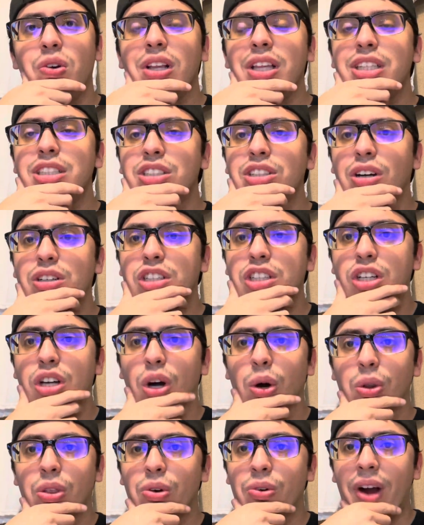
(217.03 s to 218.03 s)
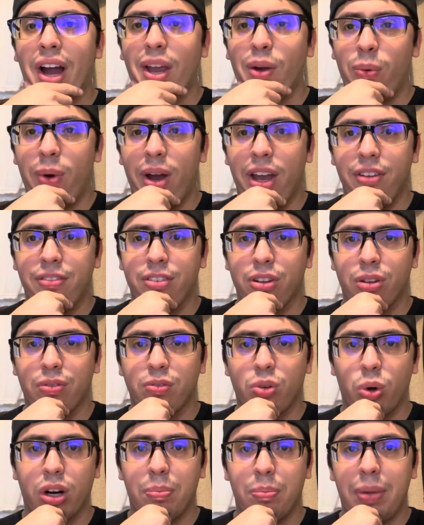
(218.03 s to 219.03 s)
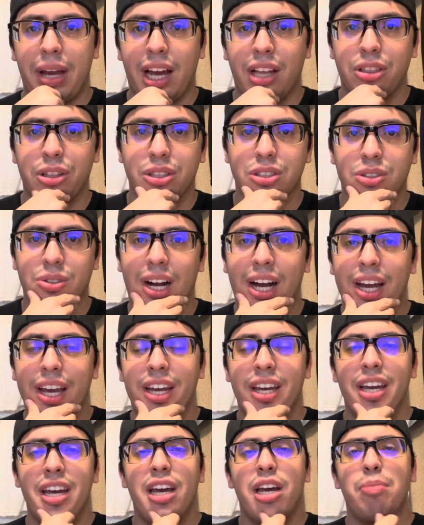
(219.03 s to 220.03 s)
start to go the right way for the Florida Panthers, right?